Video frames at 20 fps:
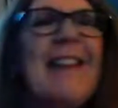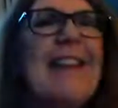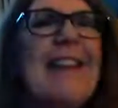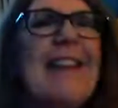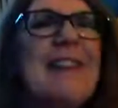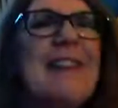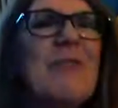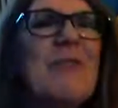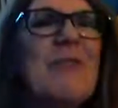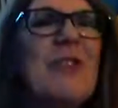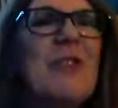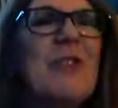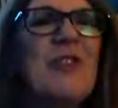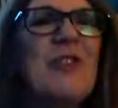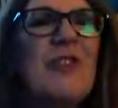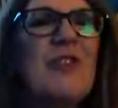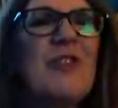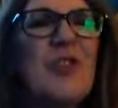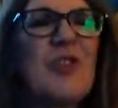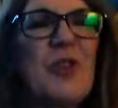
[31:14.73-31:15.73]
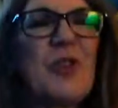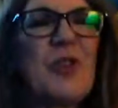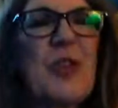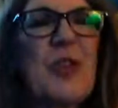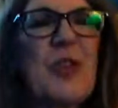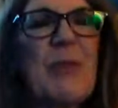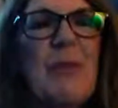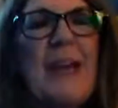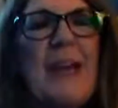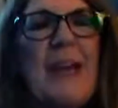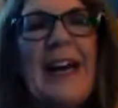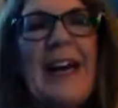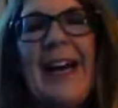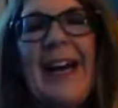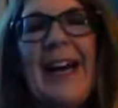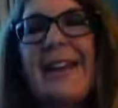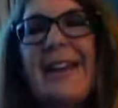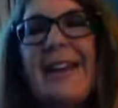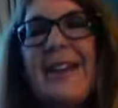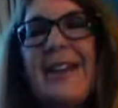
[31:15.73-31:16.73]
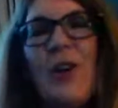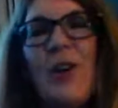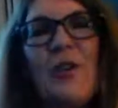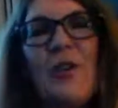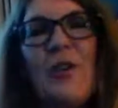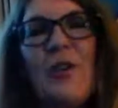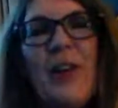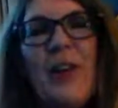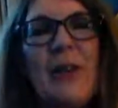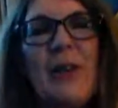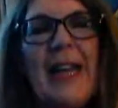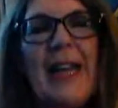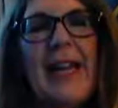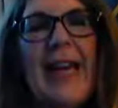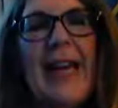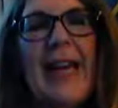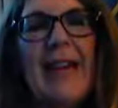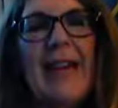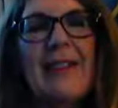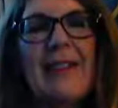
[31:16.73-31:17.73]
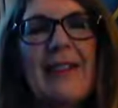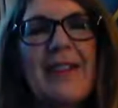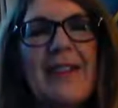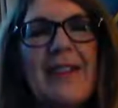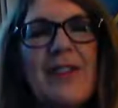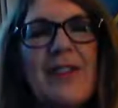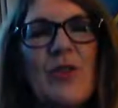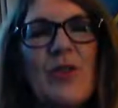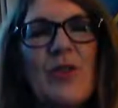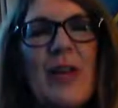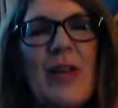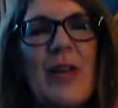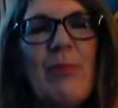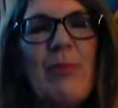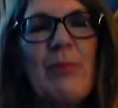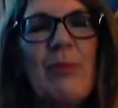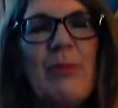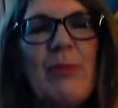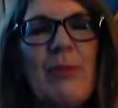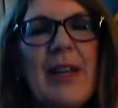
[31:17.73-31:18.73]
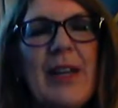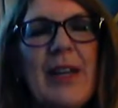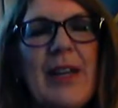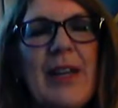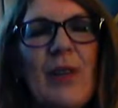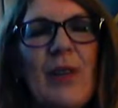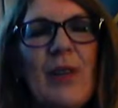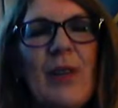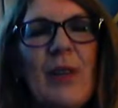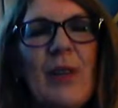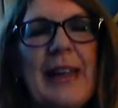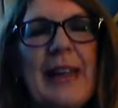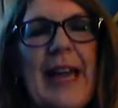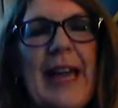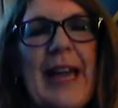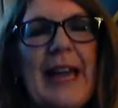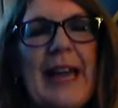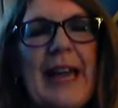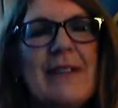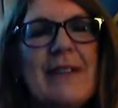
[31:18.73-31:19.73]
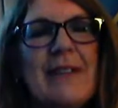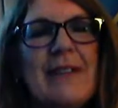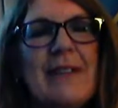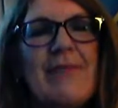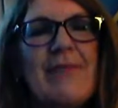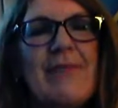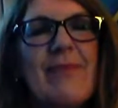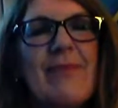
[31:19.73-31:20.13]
Thanks, everybody, for joining me. And hopefully when I end this stream, it will end.